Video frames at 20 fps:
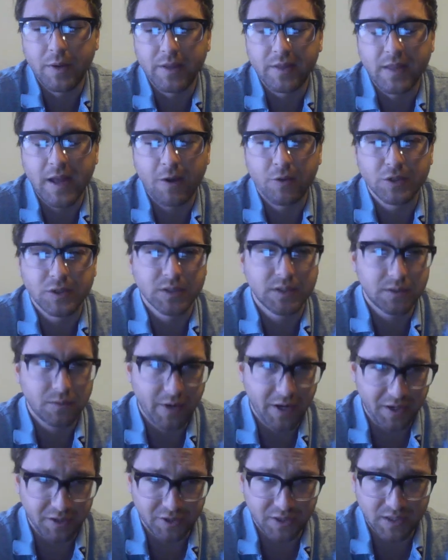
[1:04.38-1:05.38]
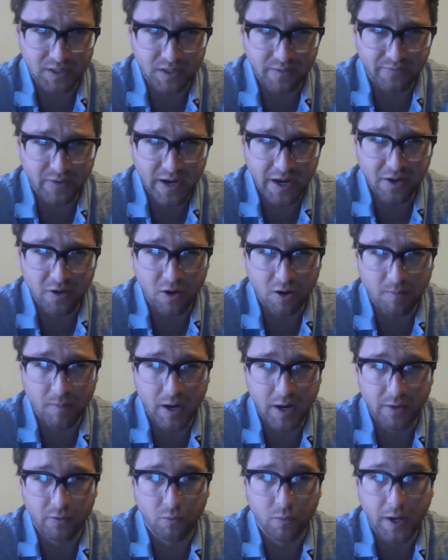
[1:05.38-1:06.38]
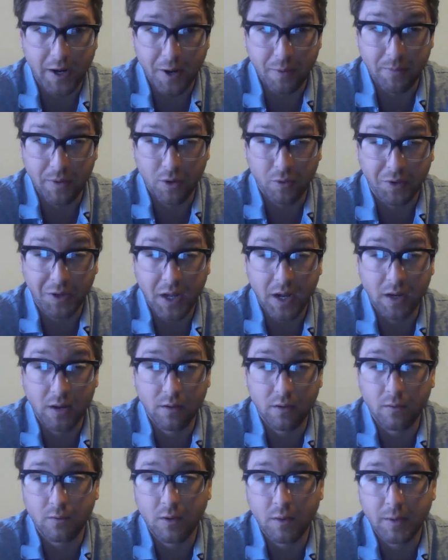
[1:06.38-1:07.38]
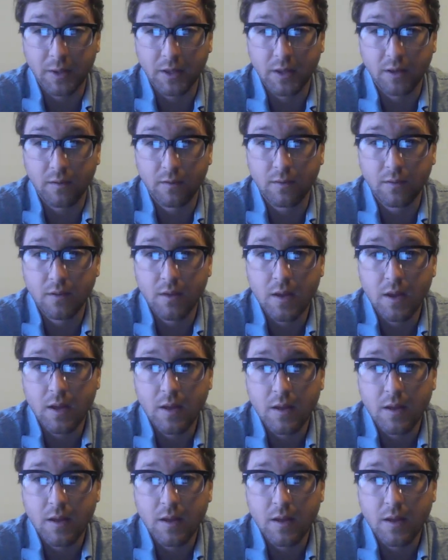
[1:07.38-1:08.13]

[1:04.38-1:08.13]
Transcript: but that was just a way to justify in our minds why it would be okay to do something like this.